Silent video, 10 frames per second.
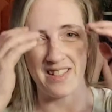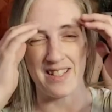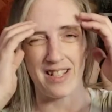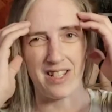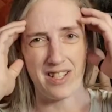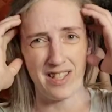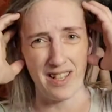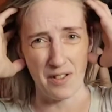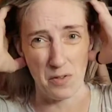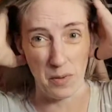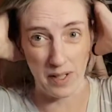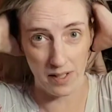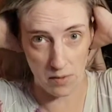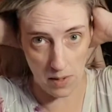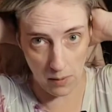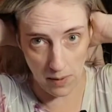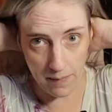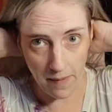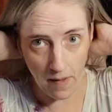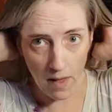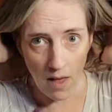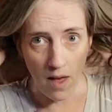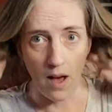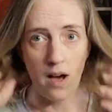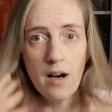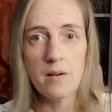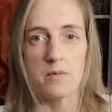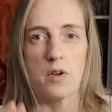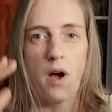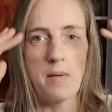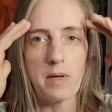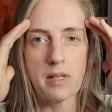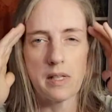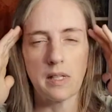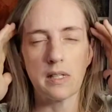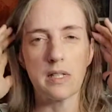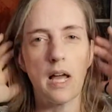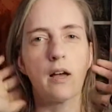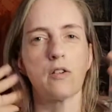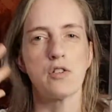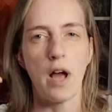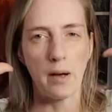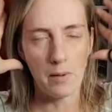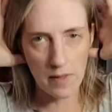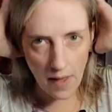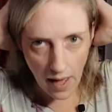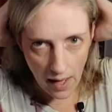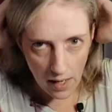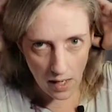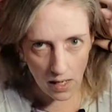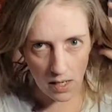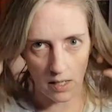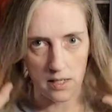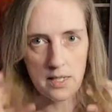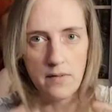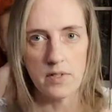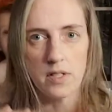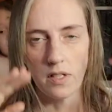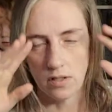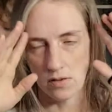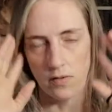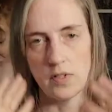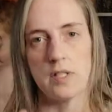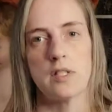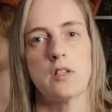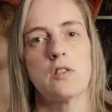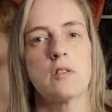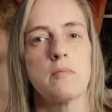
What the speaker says: stitches in the year 2021. So I've been staying on track with that, 1,750 stitches a